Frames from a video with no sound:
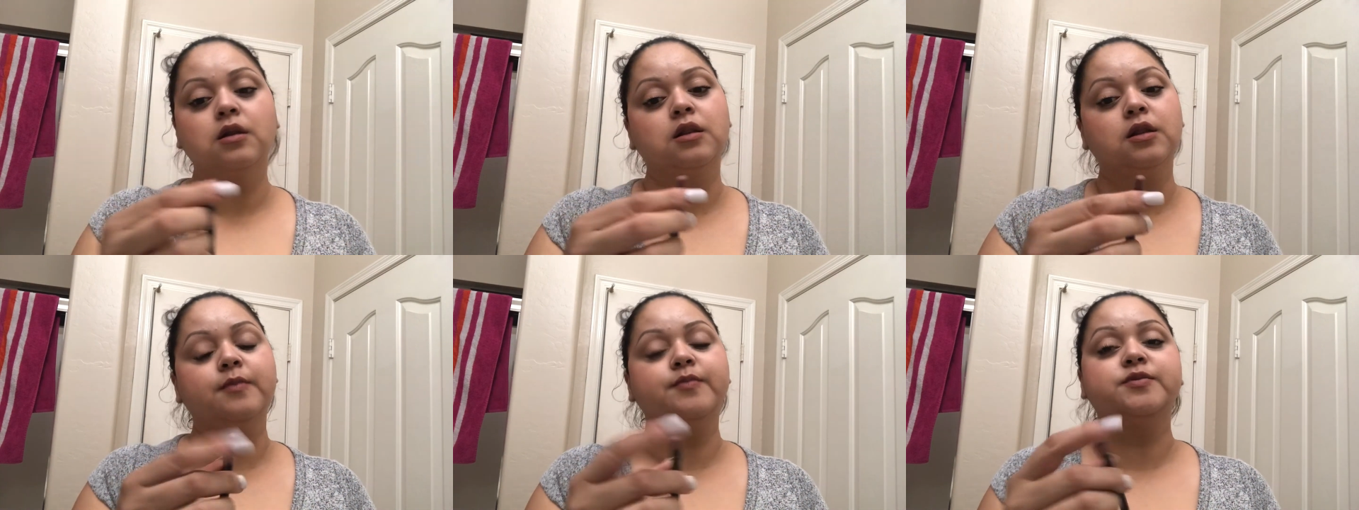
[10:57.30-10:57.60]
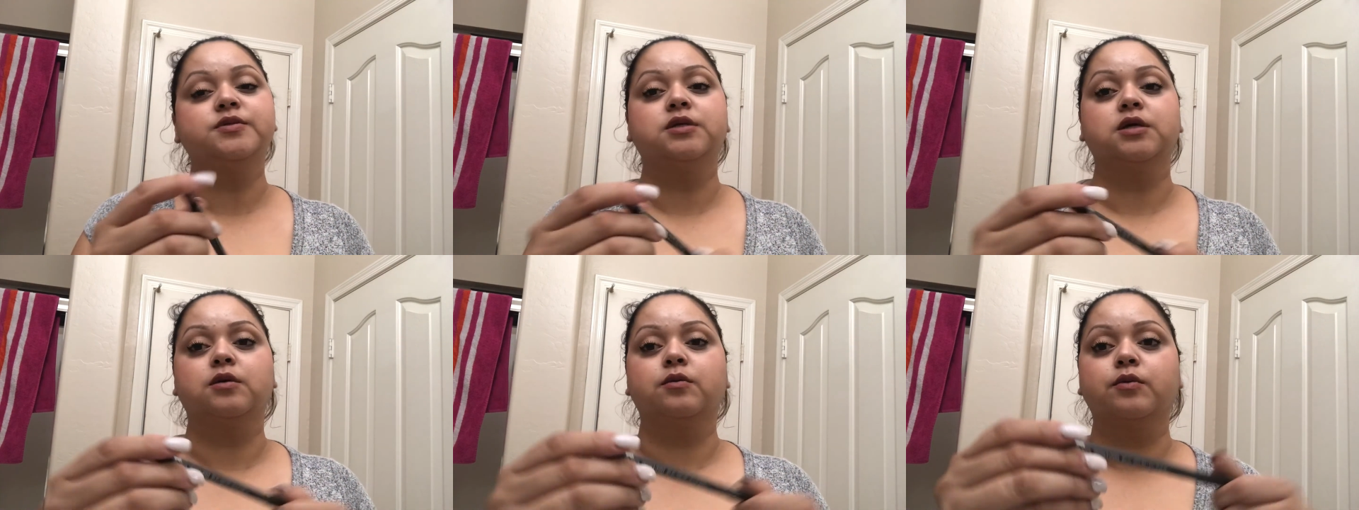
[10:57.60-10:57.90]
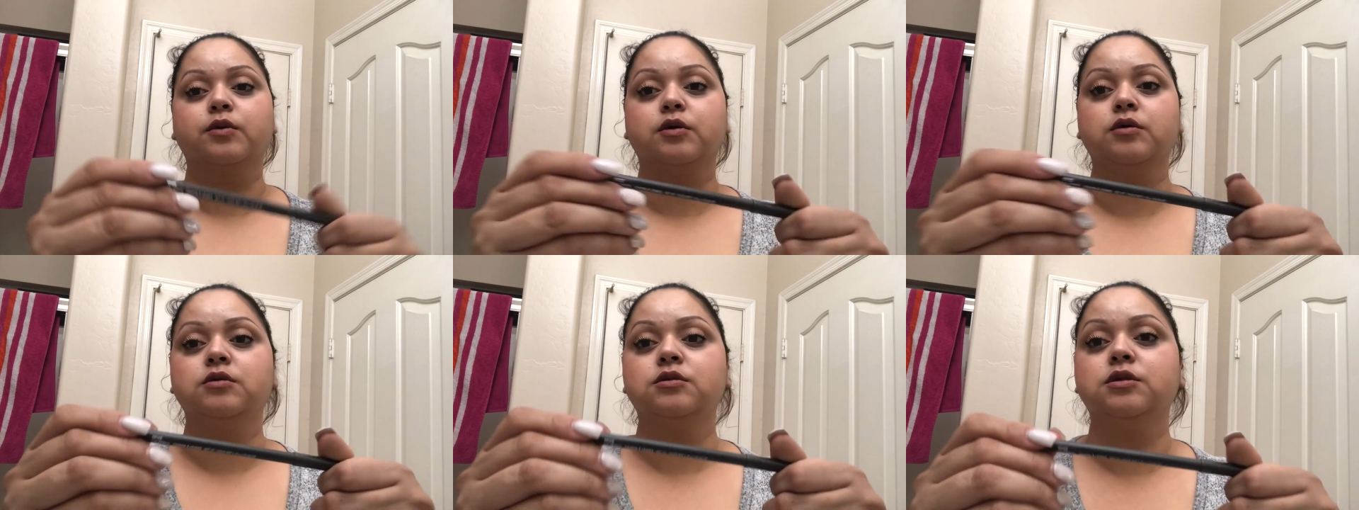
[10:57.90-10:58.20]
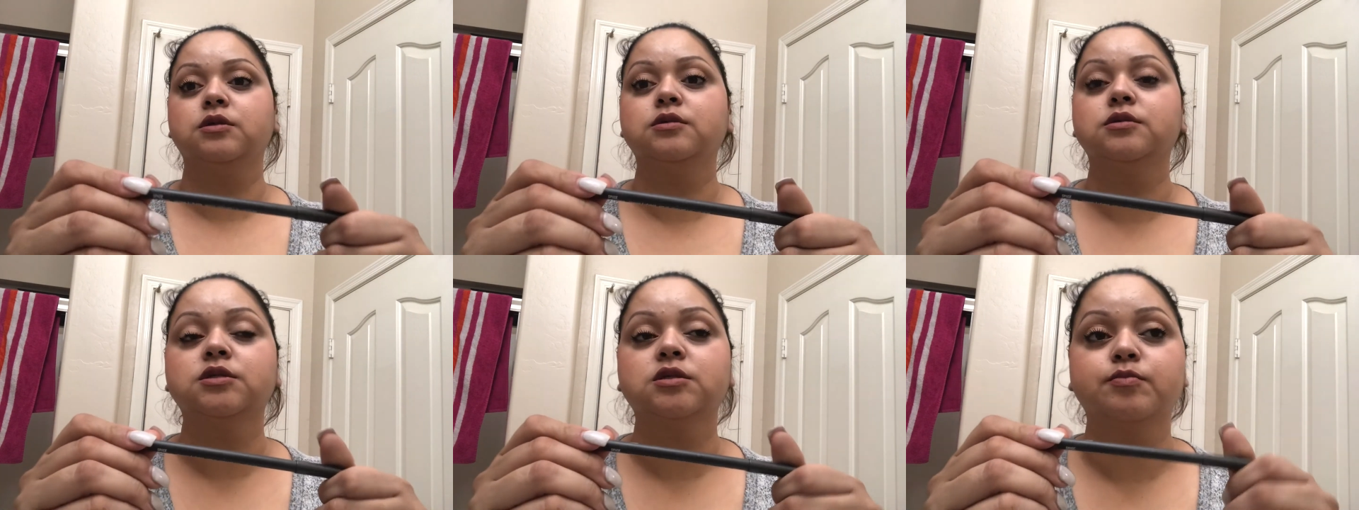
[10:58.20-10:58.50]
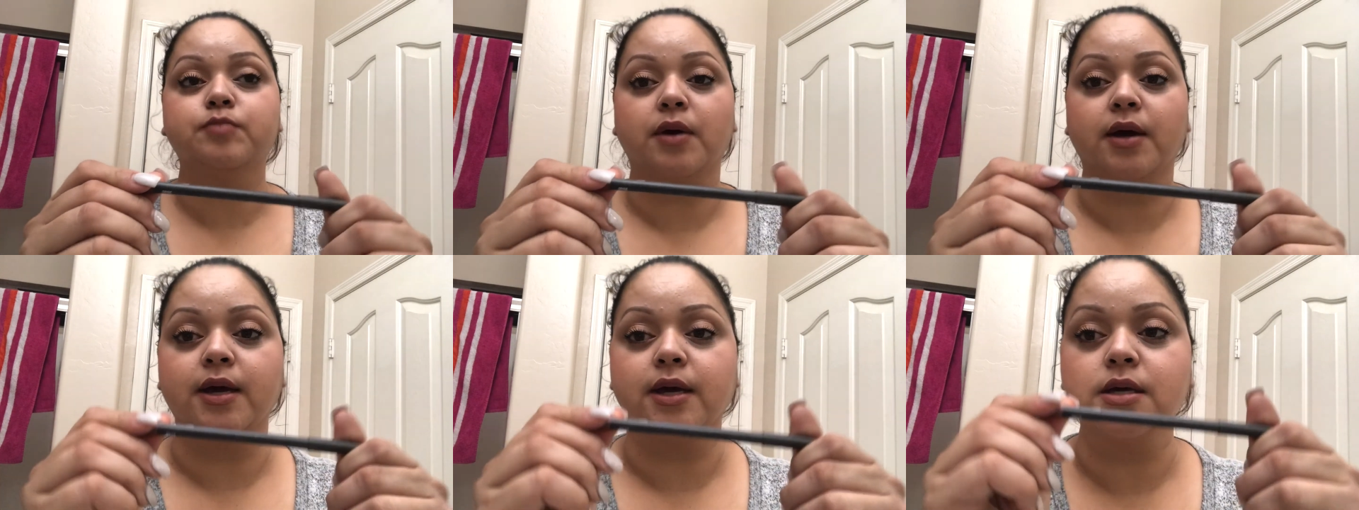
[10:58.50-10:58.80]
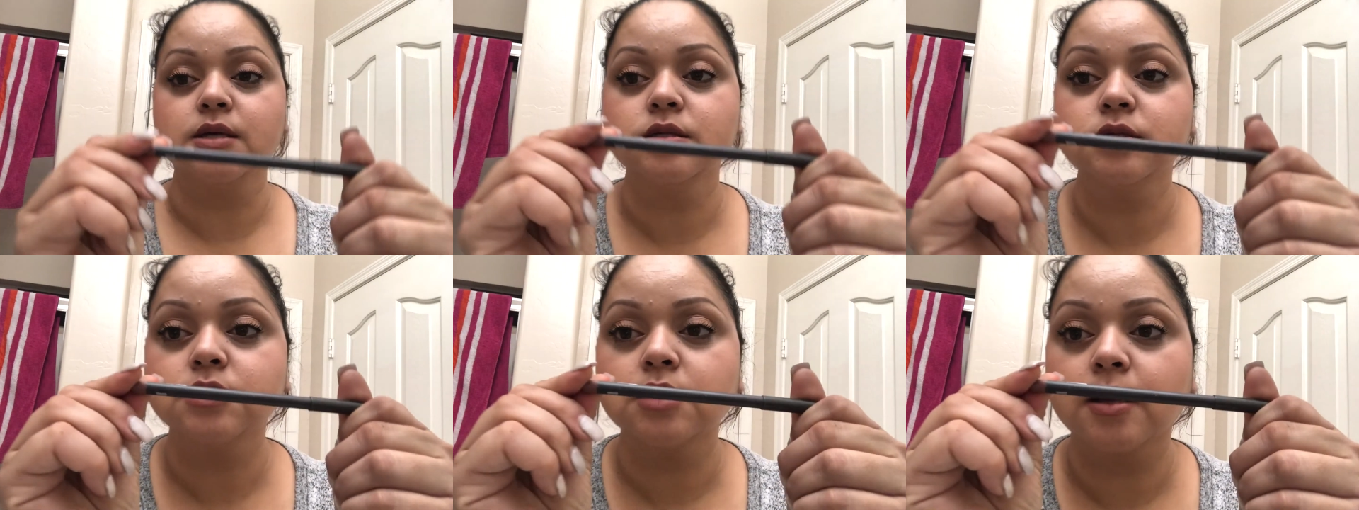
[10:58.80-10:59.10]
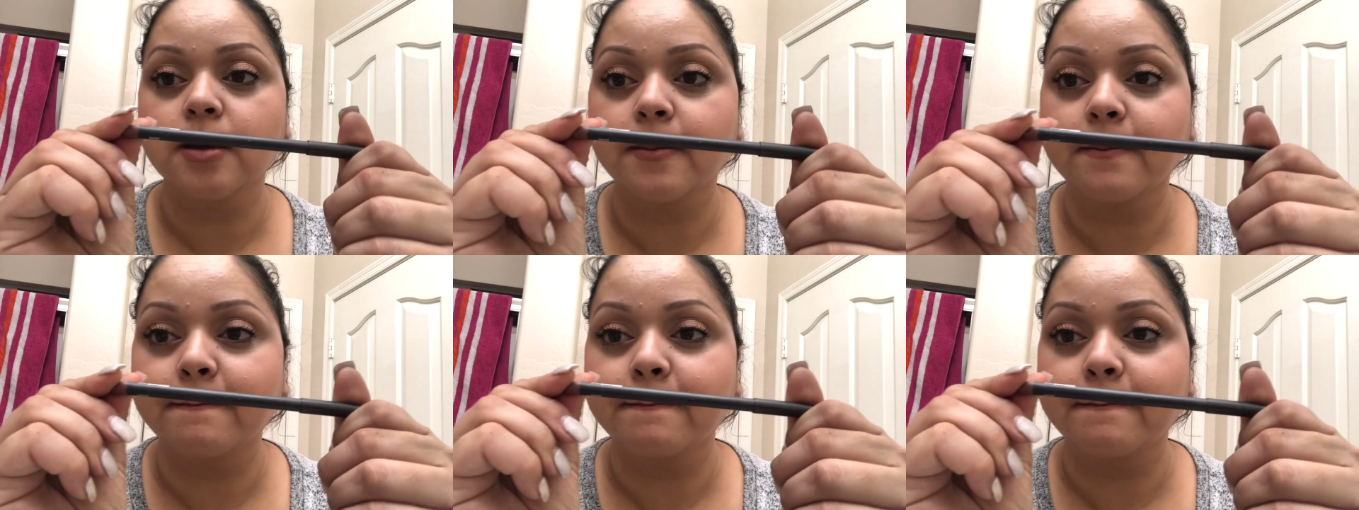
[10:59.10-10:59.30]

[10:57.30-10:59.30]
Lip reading: Lipstick Grease in Spice.